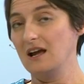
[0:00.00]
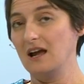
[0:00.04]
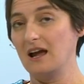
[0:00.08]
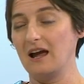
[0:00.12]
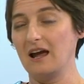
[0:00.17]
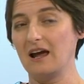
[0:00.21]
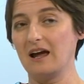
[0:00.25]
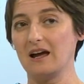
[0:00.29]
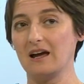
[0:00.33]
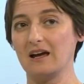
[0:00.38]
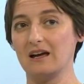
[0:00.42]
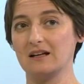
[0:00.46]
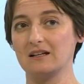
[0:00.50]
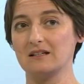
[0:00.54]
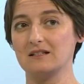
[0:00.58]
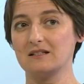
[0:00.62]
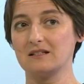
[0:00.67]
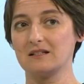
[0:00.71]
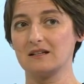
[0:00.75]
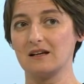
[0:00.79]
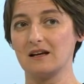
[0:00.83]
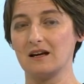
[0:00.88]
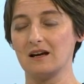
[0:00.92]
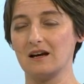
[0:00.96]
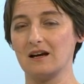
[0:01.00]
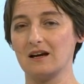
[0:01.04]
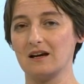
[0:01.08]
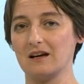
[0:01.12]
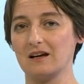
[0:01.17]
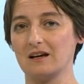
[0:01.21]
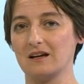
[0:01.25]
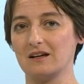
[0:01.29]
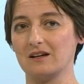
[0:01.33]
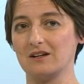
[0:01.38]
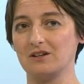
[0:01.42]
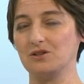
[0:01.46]
And
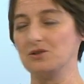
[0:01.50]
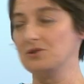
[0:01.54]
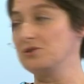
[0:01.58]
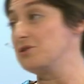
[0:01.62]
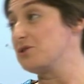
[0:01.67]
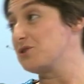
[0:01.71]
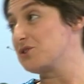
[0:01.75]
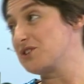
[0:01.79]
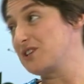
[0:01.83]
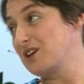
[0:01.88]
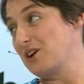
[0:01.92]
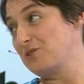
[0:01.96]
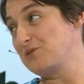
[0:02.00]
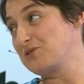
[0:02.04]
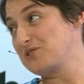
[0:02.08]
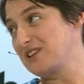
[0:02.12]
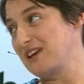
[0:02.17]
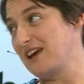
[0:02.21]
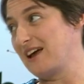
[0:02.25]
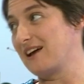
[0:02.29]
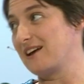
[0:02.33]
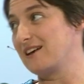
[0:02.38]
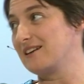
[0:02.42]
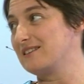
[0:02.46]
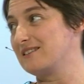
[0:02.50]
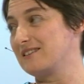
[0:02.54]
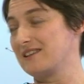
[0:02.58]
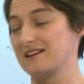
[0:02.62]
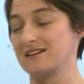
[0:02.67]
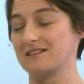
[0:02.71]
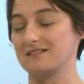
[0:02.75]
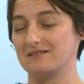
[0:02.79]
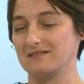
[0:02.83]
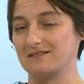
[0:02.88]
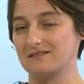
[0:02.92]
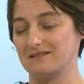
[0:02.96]
uh, you yourself said
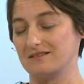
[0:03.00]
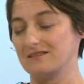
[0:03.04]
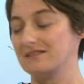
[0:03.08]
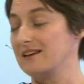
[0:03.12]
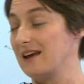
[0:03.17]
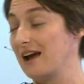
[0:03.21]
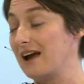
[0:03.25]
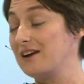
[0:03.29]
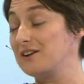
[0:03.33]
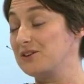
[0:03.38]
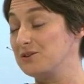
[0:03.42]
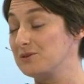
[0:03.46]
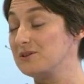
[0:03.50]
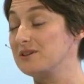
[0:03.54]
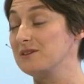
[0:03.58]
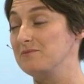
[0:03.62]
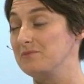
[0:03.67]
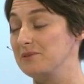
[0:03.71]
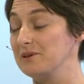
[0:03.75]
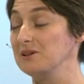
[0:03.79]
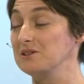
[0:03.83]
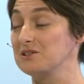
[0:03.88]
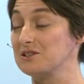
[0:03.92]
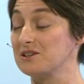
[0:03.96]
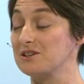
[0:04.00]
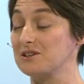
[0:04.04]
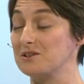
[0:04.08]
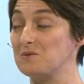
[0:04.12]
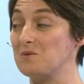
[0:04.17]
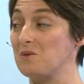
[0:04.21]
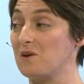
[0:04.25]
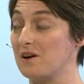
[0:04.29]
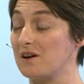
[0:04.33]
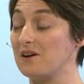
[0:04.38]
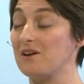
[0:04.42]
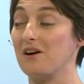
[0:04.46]
that, yeah, you can build a good
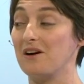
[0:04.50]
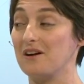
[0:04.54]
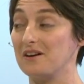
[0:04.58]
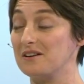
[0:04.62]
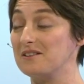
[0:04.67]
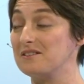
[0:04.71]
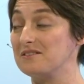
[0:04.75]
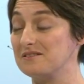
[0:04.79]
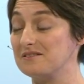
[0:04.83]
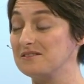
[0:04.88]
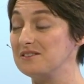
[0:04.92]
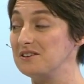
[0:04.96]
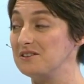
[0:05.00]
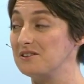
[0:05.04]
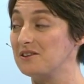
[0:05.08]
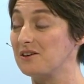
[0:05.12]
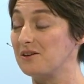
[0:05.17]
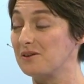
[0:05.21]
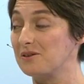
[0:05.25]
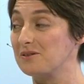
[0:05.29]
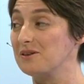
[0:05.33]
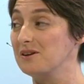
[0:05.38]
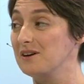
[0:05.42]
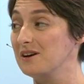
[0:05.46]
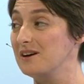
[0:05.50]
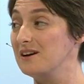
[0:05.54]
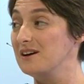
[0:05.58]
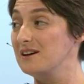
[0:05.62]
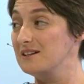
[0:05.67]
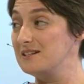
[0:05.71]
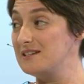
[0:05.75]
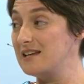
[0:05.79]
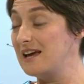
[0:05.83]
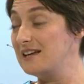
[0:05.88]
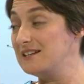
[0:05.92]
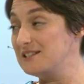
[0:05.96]
one on, you know,
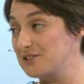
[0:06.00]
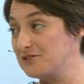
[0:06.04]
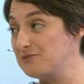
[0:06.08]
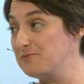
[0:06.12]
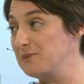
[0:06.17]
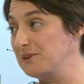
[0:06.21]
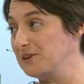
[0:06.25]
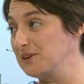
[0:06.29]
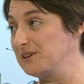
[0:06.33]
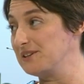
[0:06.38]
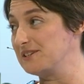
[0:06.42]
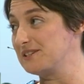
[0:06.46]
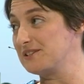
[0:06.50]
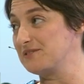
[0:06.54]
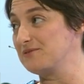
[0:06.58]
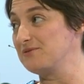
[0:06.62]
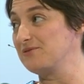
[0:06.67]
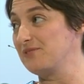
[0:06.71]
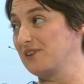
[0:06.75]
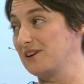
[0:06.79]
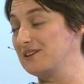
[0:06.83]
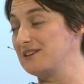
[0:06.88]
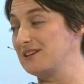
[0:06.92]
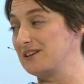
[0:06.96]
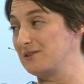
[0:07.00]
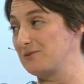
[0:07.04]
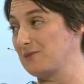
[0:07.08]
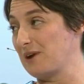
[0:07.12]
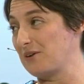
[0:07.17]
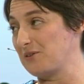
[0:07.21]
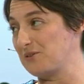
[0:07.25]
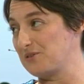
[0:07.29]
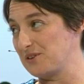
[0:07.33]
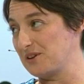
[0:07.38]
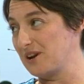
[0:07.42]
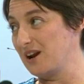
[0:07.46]
tens of millions in funding
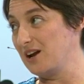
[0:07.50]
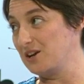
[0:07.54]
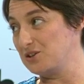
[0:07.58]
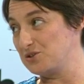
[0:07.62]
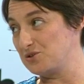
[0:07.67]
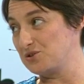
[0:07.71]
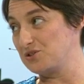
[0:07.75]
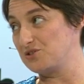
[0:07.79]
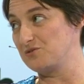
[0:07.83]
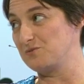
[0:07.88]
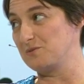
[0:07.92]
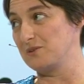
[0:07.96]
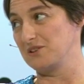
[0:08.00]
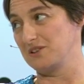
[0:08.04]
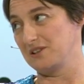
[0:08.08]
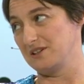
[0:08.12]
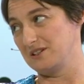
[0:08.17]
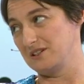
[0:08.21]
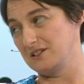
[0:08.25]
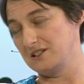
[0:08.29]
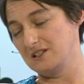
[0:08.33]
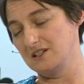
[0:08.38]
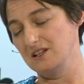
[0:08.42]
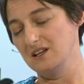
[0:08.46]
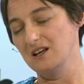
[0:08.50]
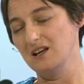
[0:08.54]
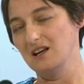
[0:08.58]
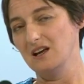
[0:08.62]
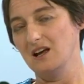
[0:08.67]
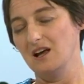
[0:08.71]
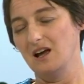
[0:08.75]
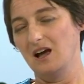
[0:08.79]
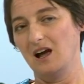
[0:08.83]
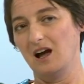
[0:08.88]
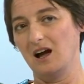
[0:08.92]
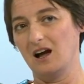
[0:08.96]
rather than hundreds of millions.
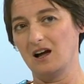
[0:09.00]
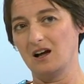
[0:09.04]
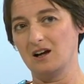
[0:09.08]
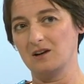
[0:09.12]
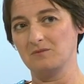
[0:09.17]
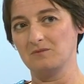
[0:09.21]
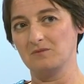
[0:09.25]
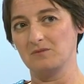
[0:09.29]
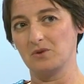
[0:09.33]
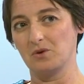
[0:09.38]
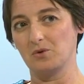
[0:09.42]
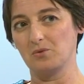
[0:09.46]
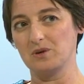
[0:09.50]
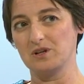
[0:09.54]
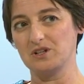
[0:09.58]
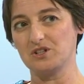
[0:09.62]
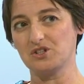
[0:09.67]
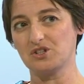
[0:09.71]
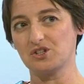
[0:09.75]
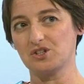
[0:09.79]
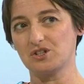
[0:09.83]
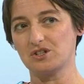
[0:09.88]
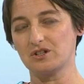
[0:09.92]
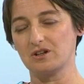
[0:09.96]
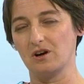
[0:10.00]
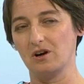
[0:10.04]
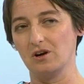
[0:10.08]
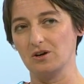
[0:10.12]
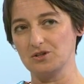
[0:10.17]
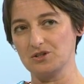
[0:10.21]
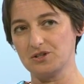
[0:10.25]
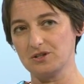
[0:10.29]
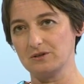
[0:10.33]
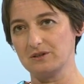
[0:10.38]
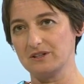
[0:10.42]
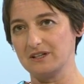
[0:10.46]
Um, which
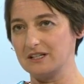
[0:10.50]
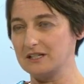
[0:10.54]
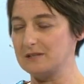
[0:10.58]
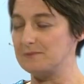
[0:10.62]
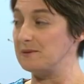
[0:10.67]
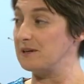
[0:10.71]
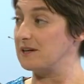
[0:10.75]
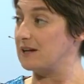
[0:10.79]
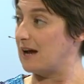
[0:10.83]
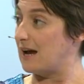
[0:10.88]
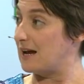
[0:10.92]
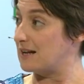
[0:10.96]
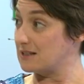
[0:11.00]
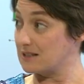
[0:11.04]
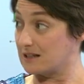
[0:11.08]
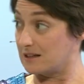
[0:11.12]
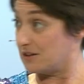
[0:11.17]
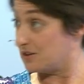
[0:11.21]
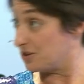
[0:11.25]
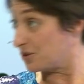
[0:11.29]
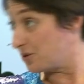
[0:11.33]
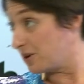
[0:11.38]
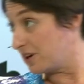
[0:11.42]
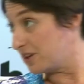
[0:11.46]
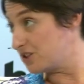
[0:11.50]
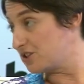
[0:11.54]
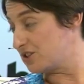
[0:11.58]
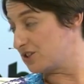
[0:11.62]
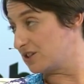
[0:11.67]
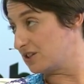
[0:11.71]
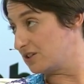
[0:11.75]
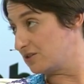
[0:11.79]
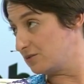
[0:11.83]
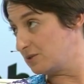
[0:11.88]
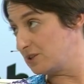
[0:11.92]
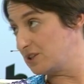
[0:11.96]
also leads me to ask another question,
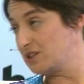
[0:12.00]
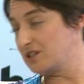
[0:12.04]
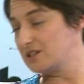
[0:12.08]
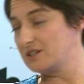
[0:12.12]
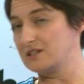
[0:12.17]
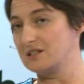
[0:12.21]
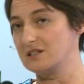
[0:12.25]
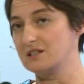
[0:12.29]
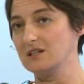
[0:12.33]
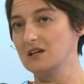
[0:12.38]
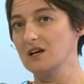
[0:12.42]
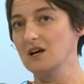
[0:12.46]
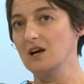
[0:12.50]
which is,